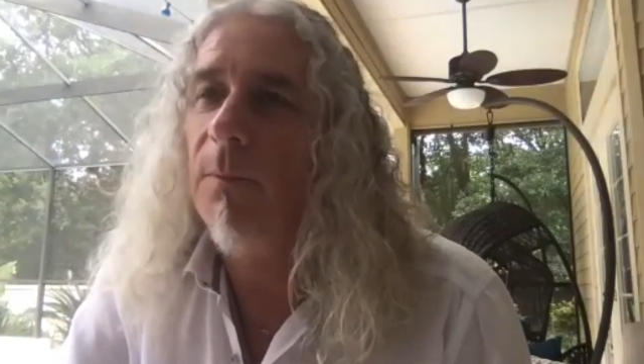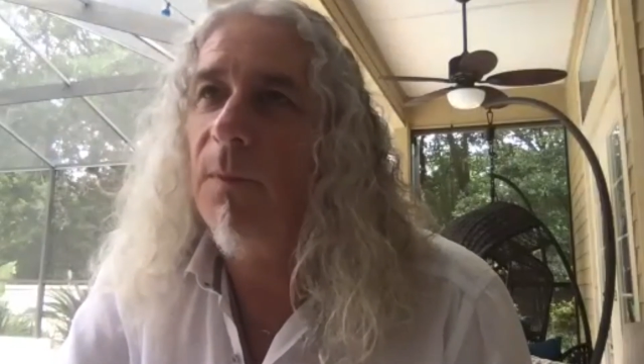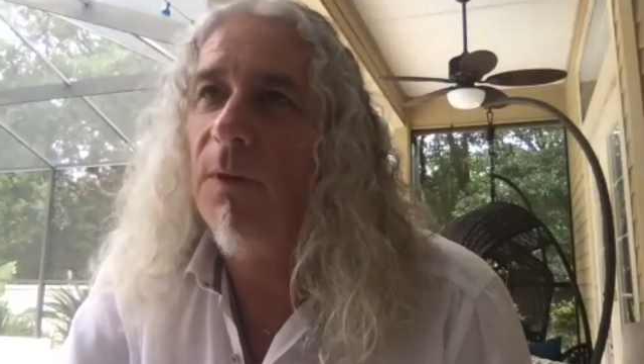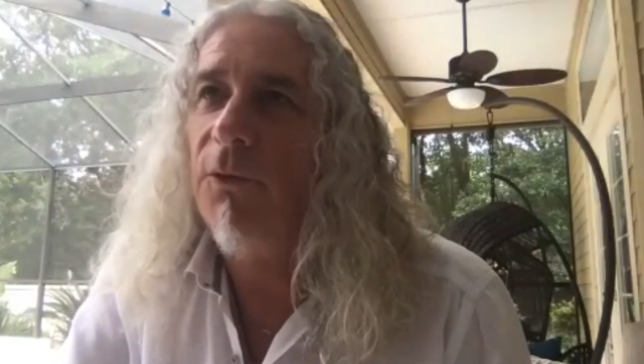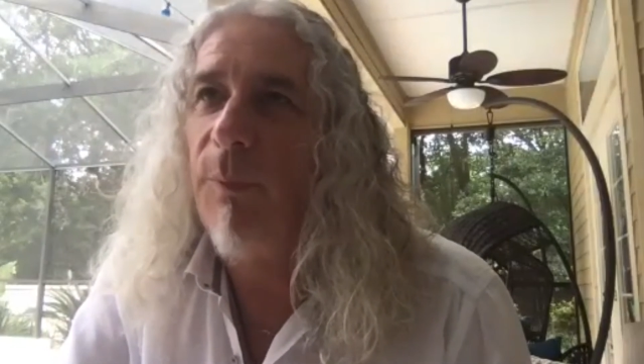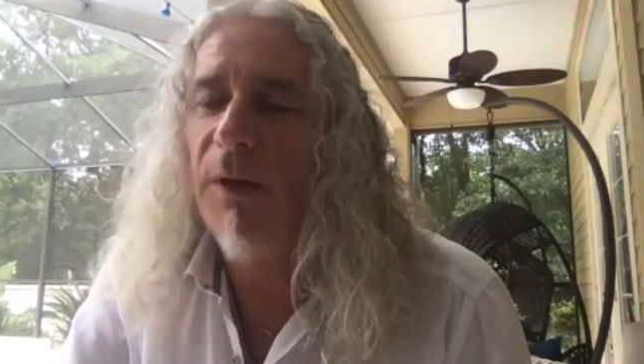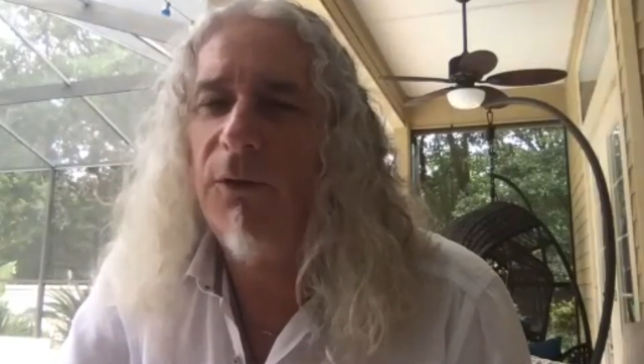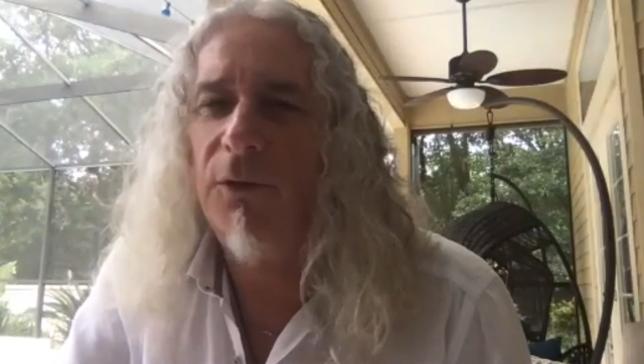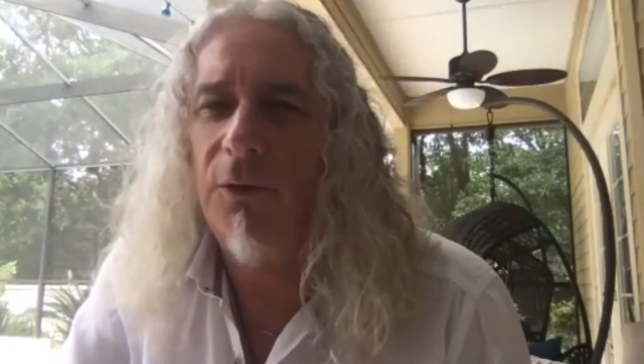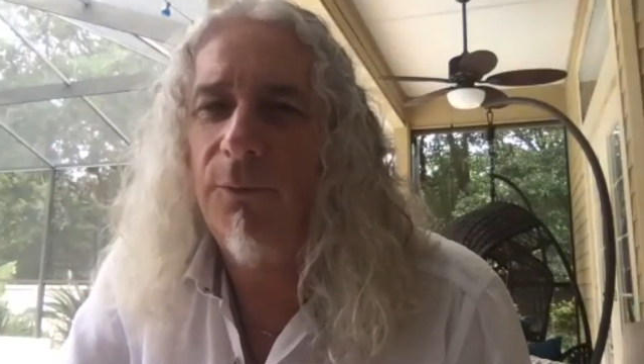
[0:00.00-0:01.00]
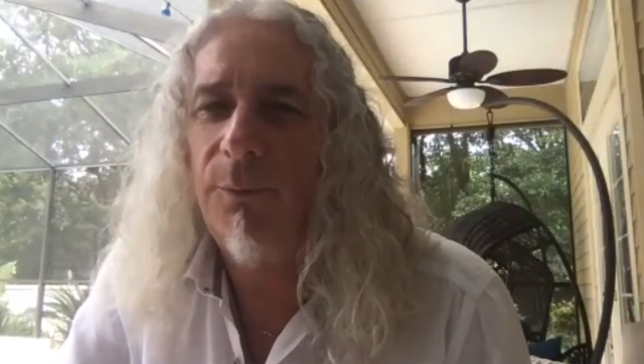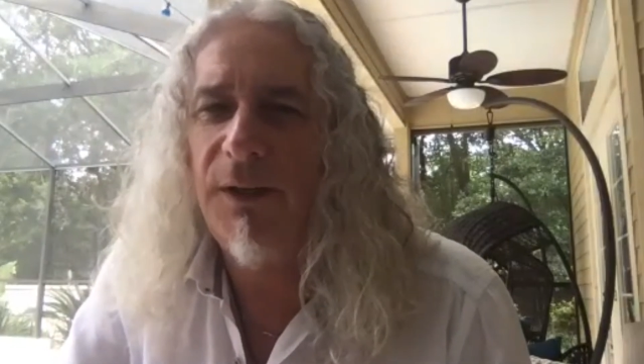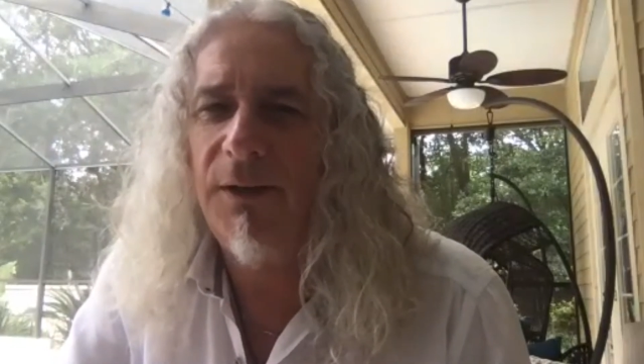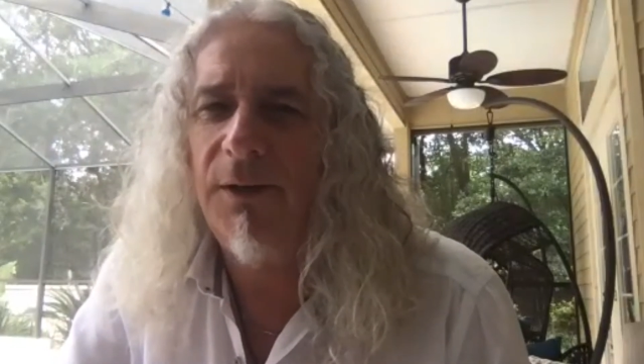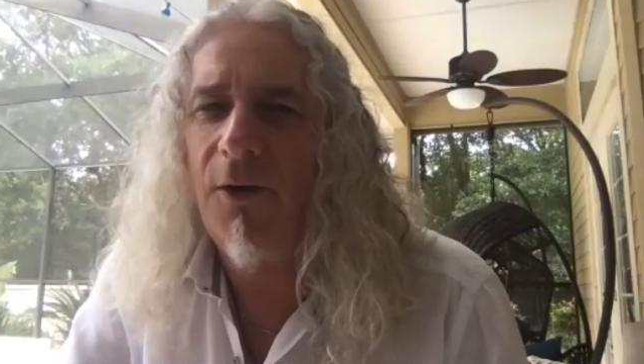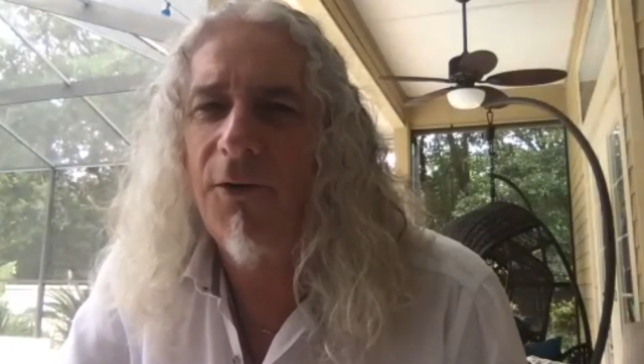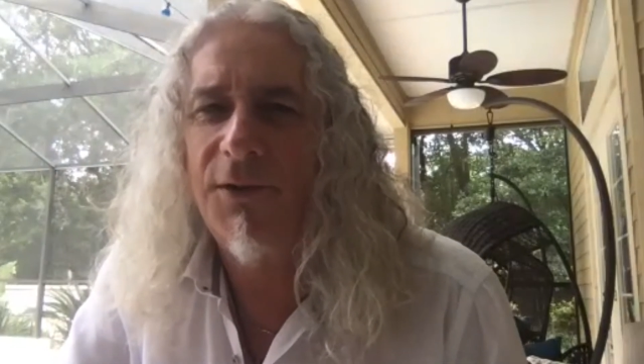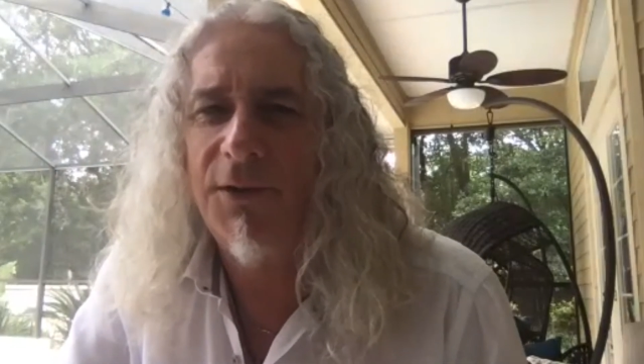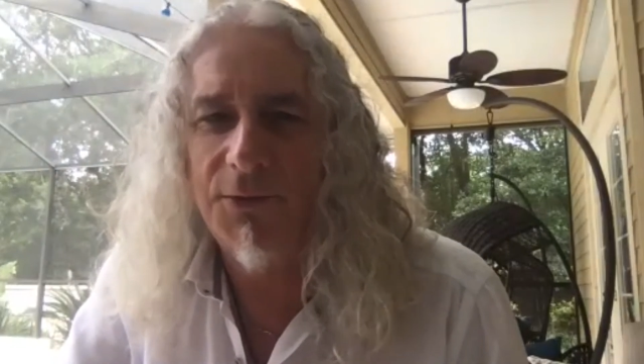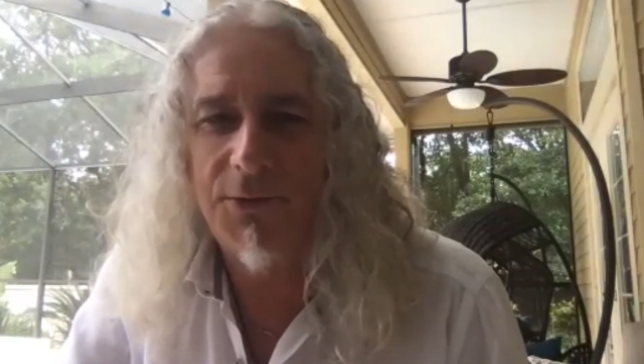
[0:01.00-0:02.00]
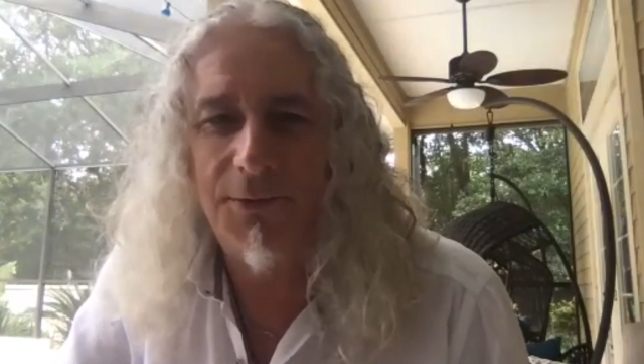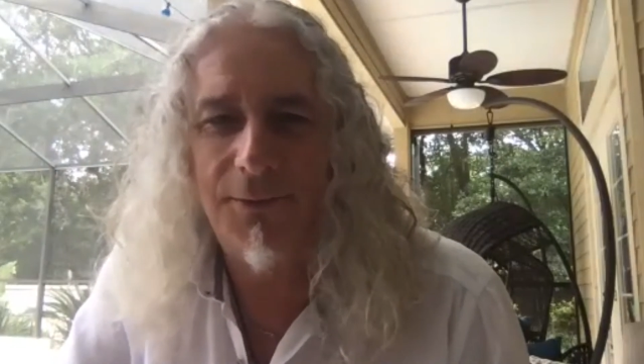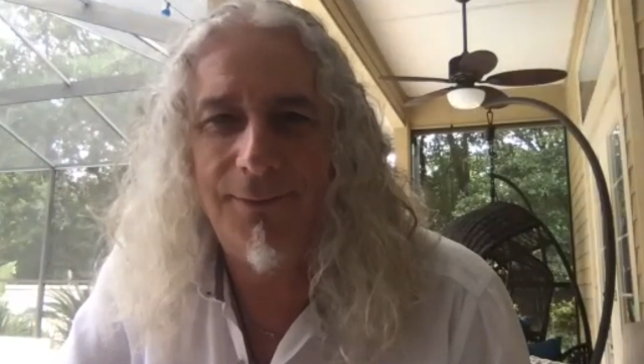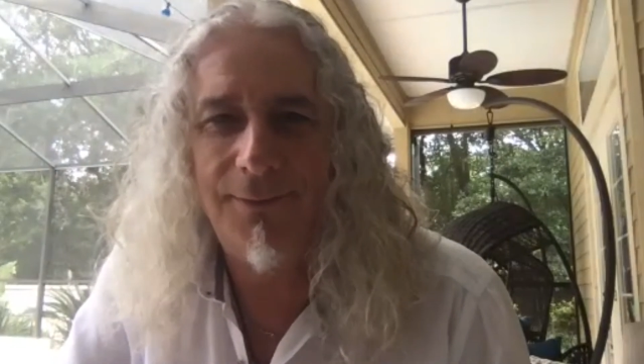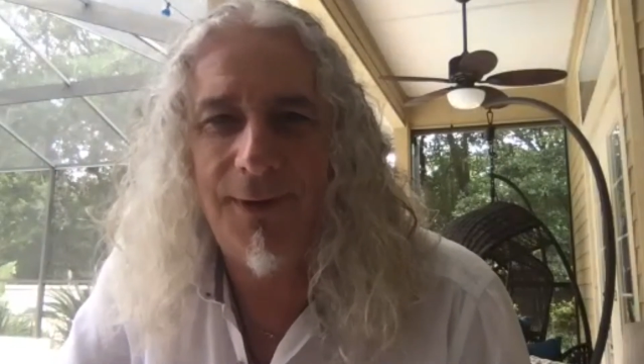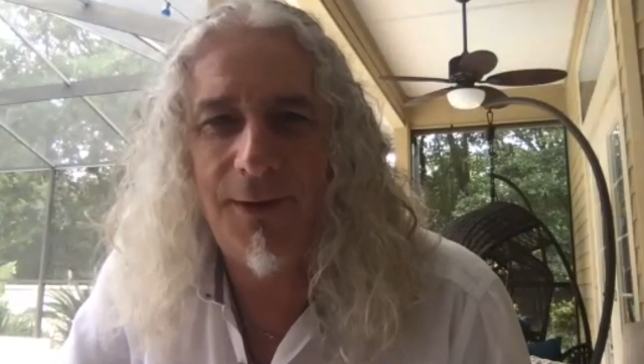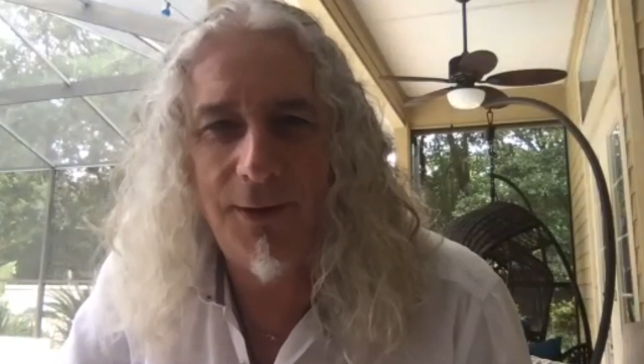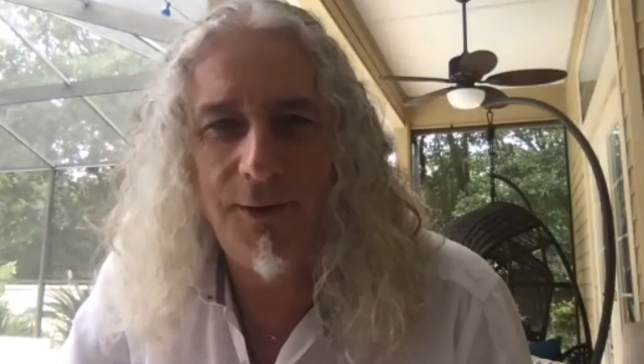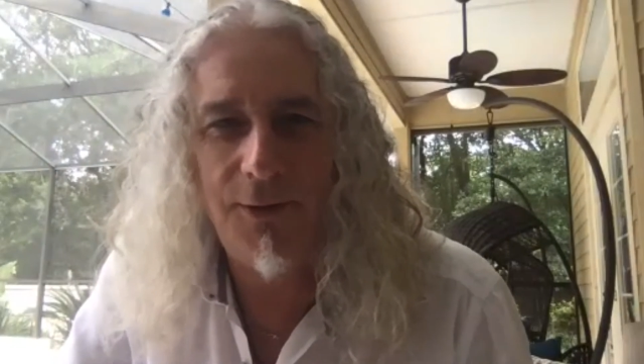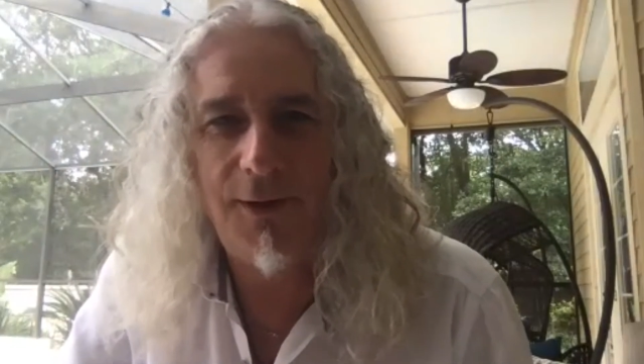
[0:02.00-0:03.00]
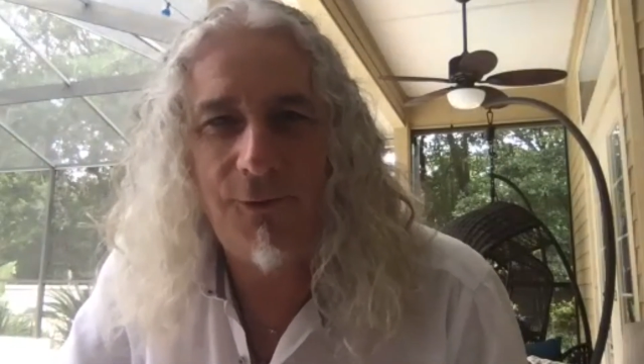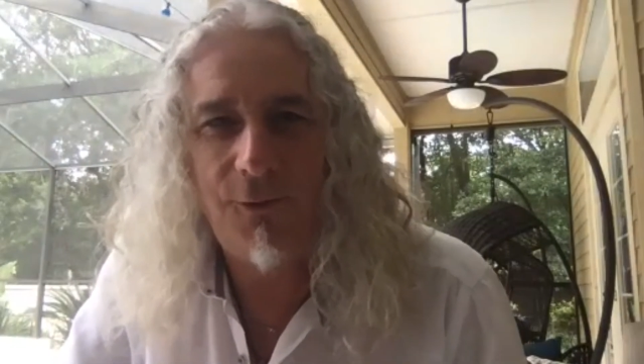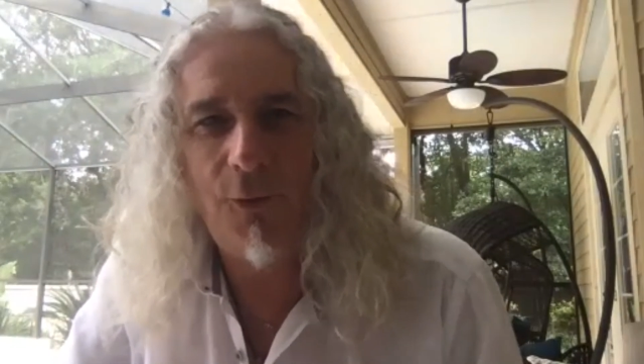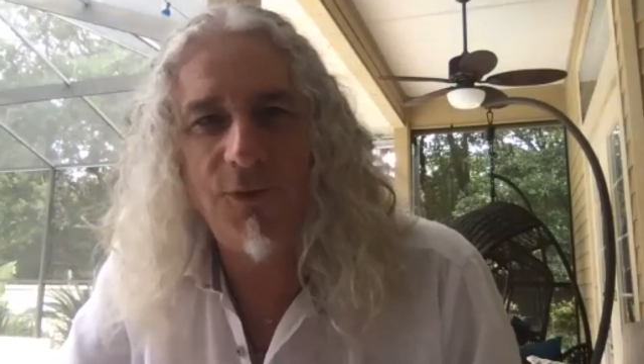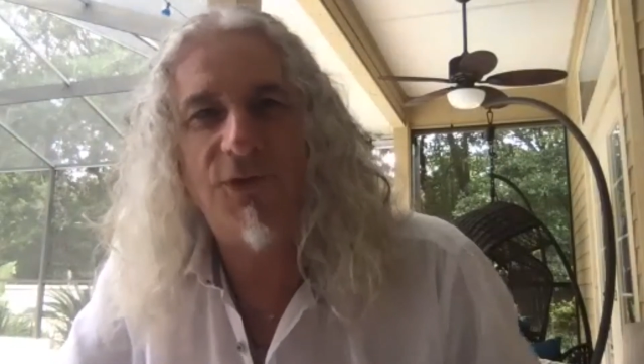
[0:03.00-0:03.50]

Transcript: space of being an artist. I chose